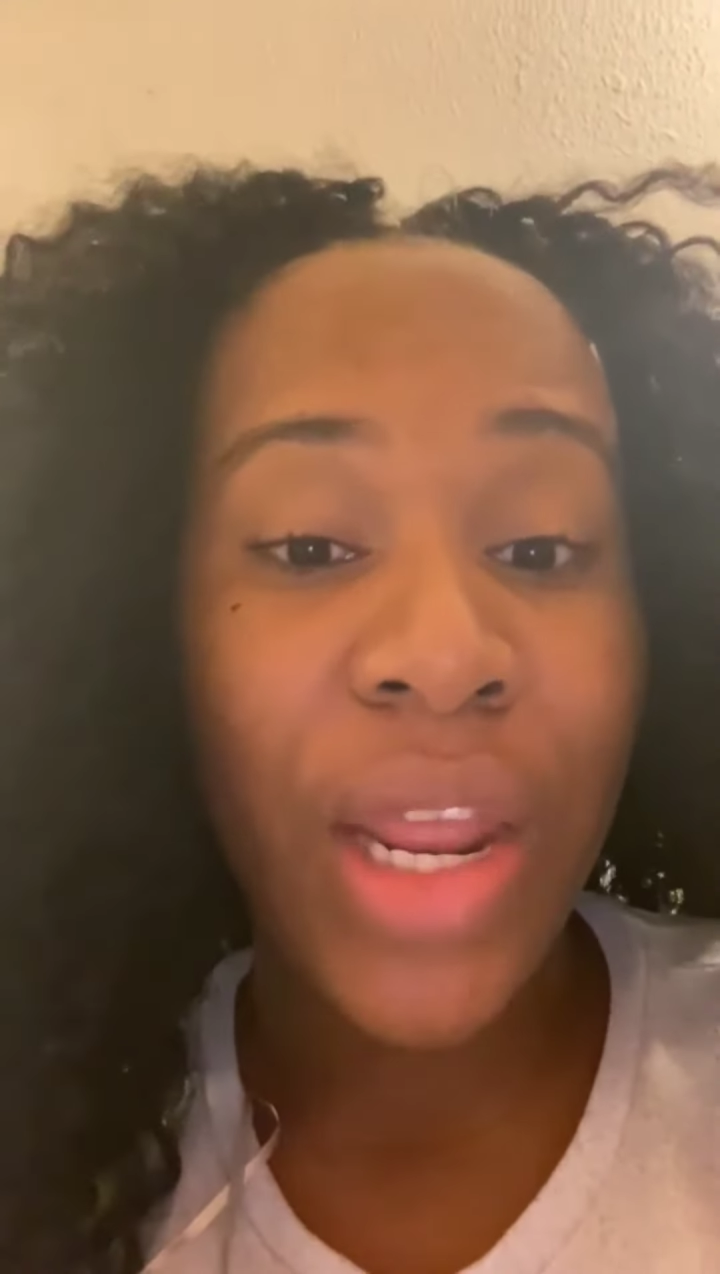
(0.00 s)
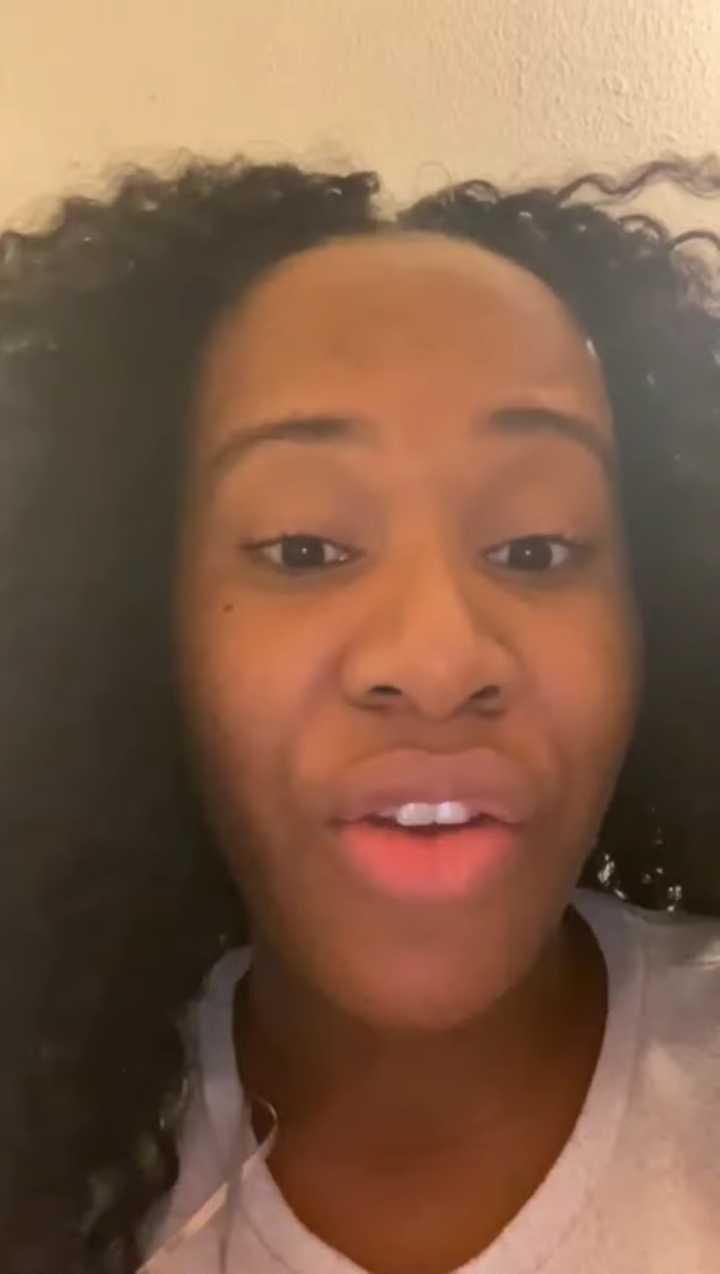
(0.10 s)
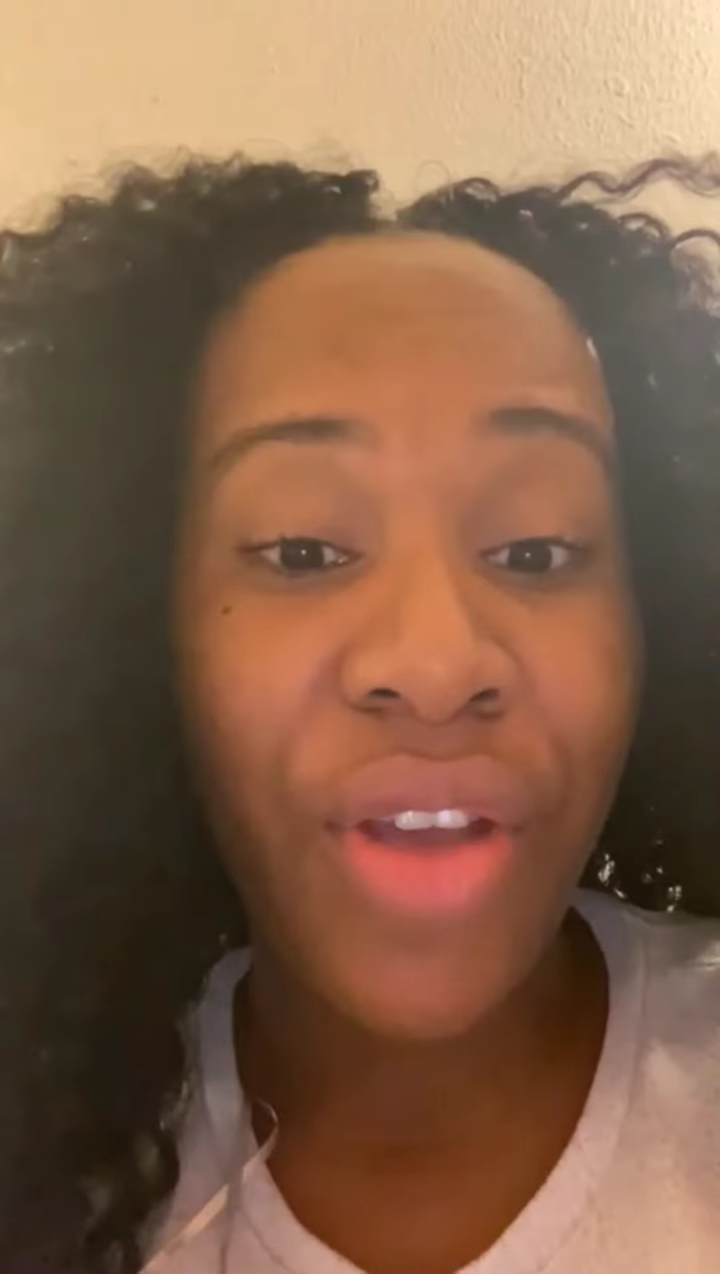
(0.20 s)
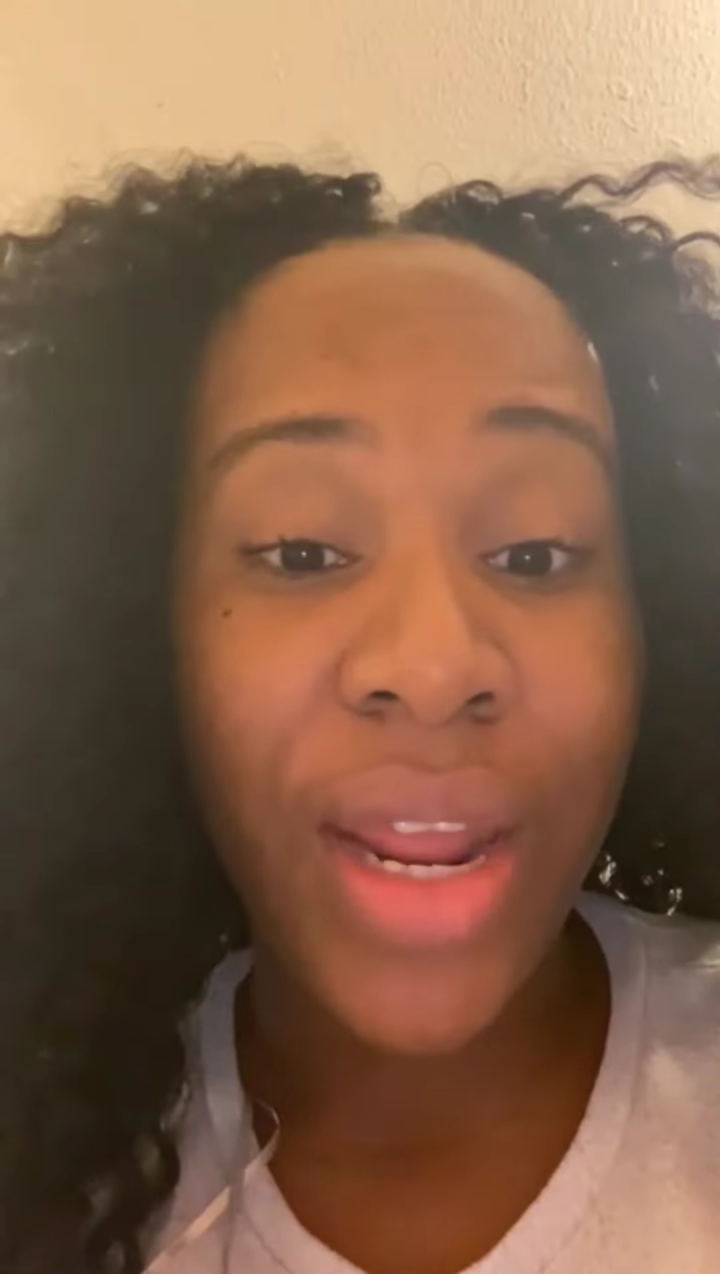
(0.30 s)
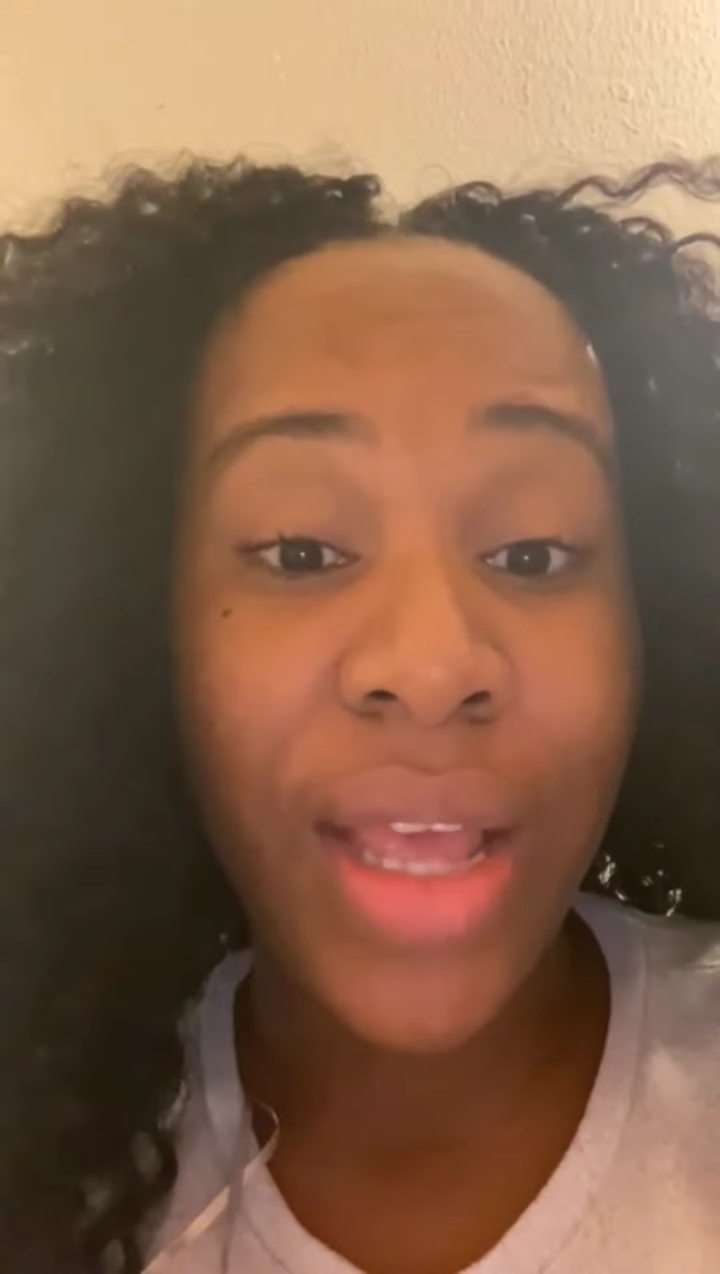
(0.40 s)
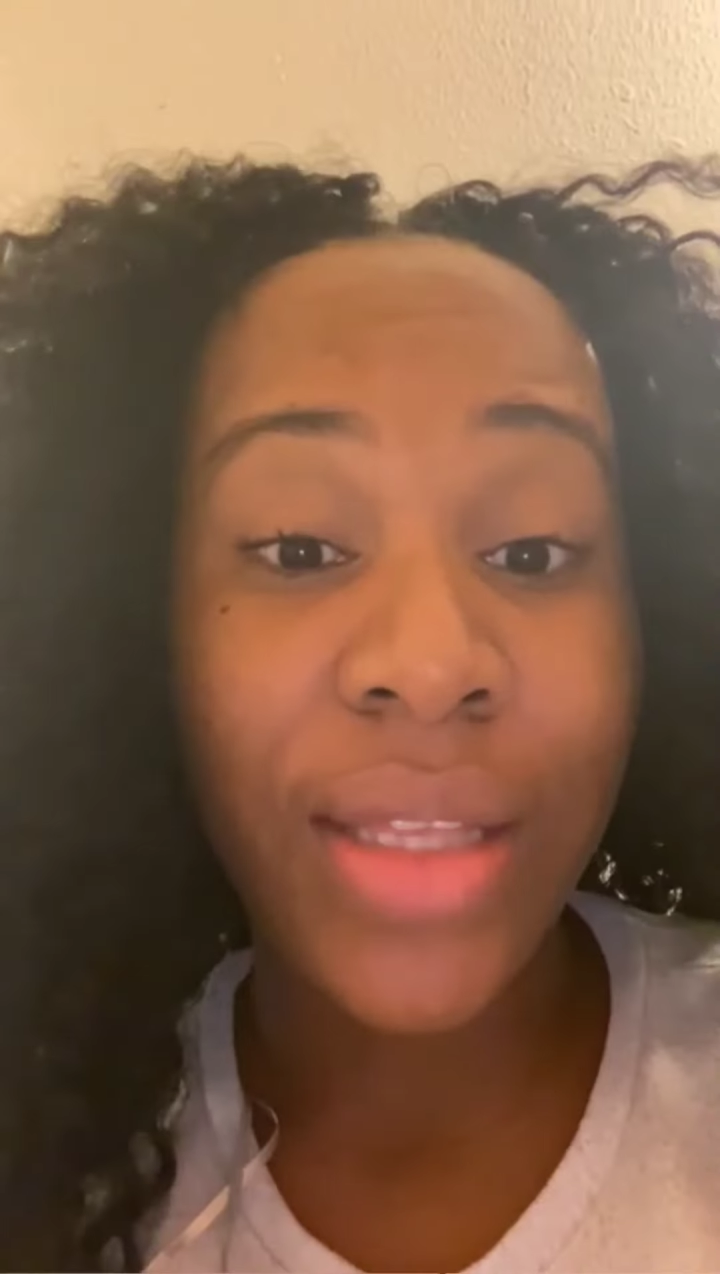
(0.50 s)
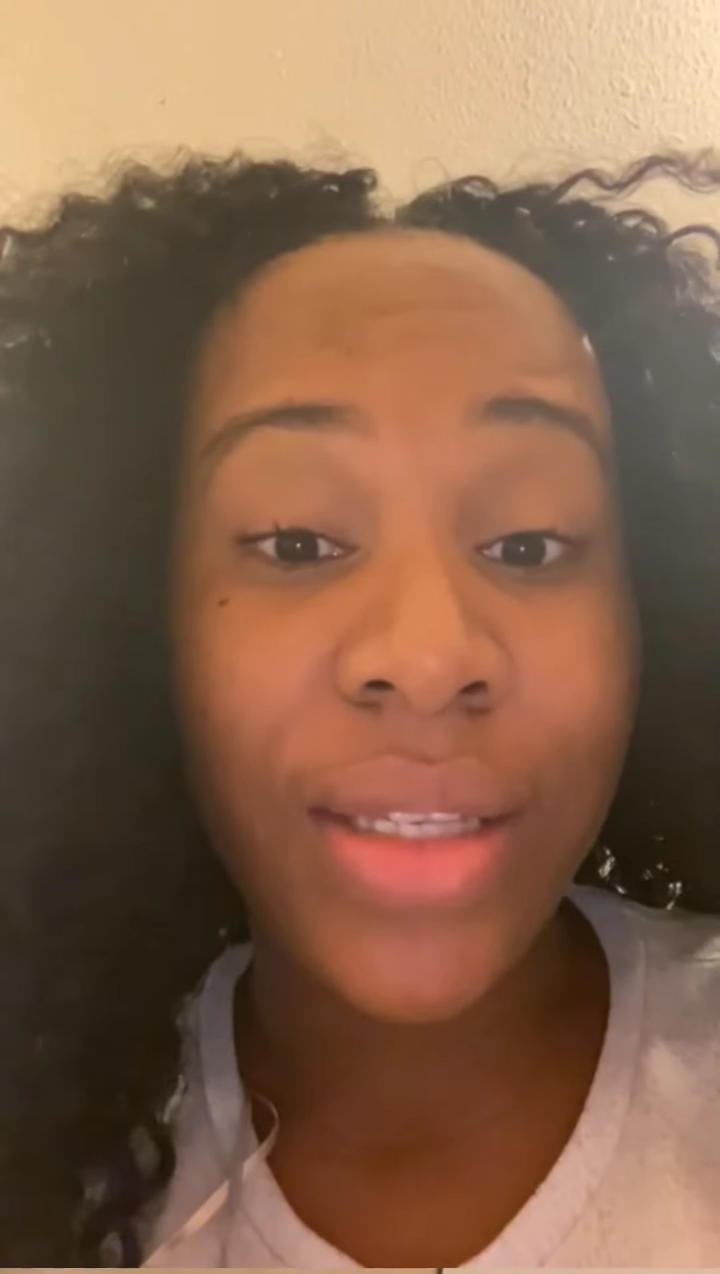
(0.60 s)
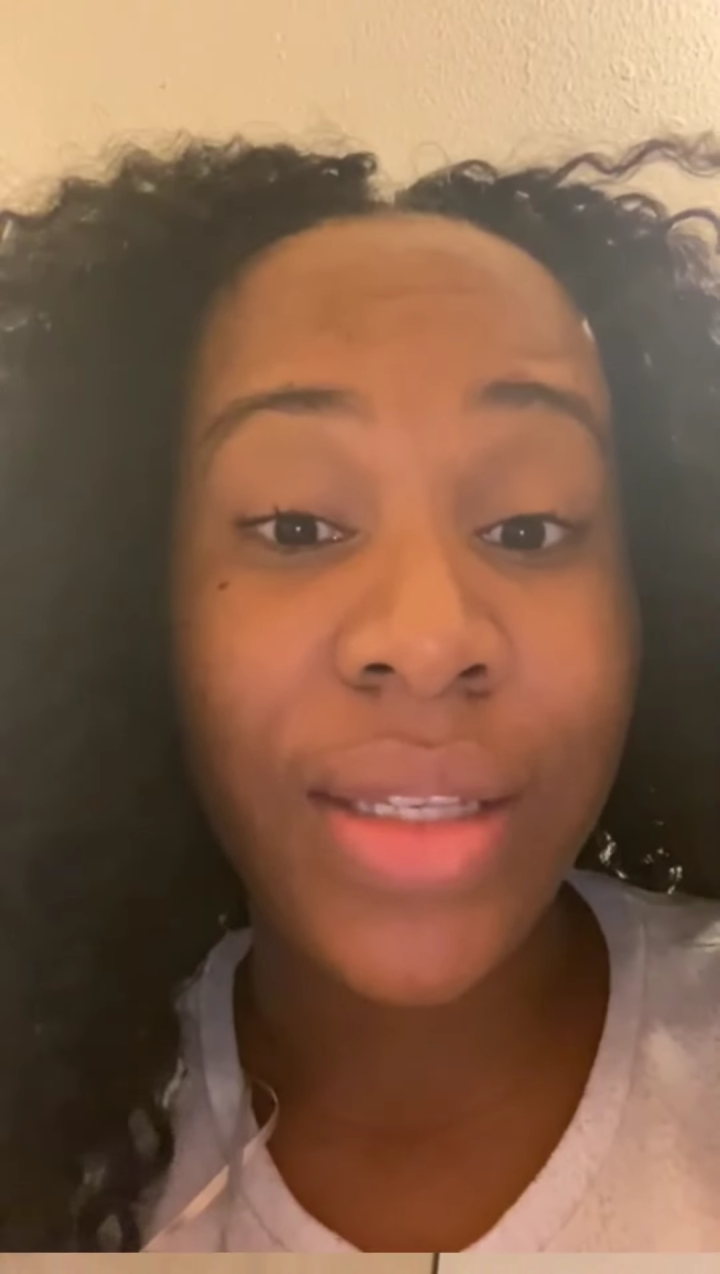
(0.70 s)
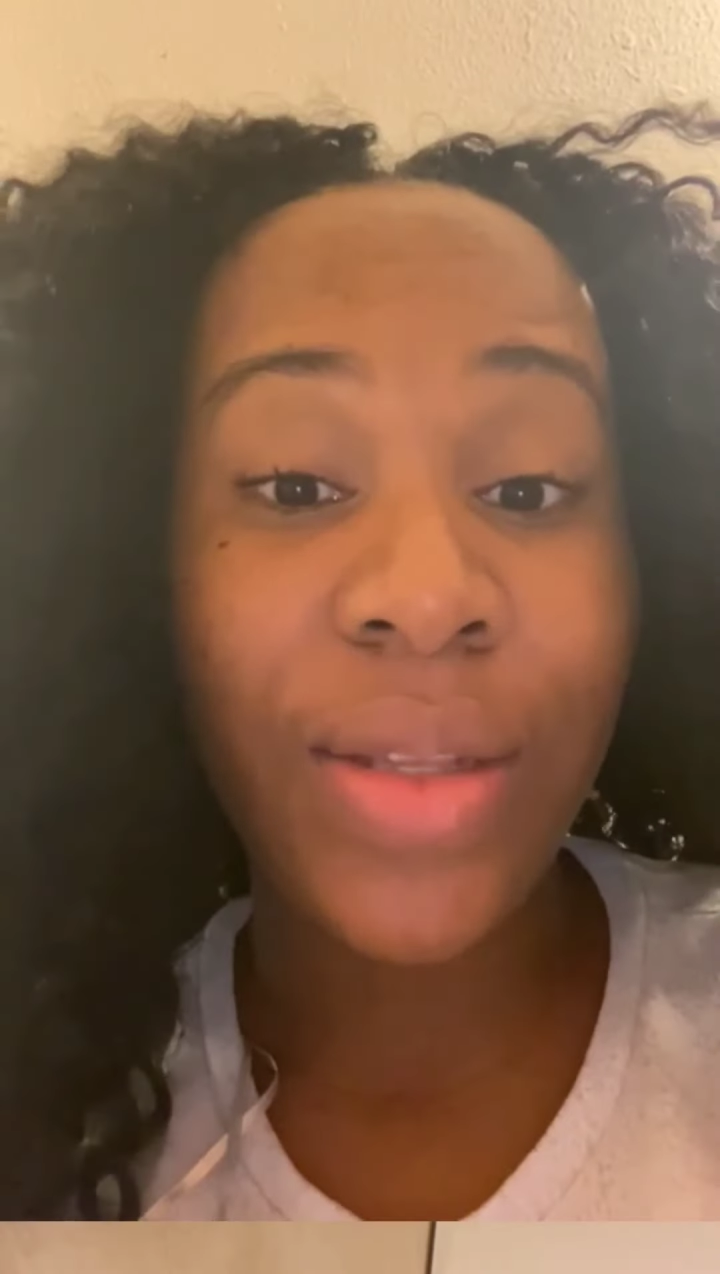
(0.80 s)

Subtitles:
ingredients.